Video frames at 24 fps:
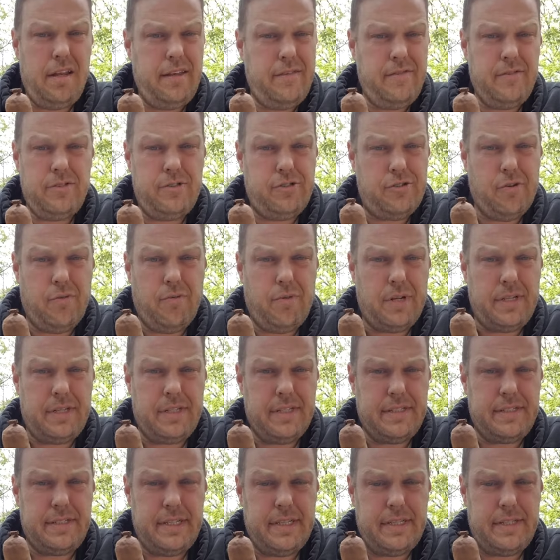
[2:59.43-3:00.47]
even sure what
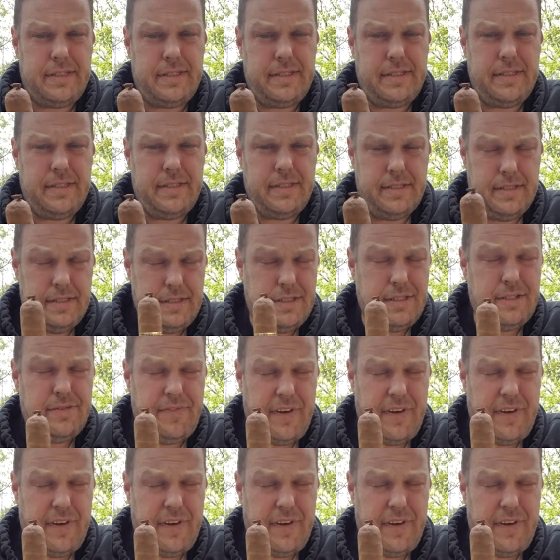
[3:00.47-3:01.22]
this is. This is a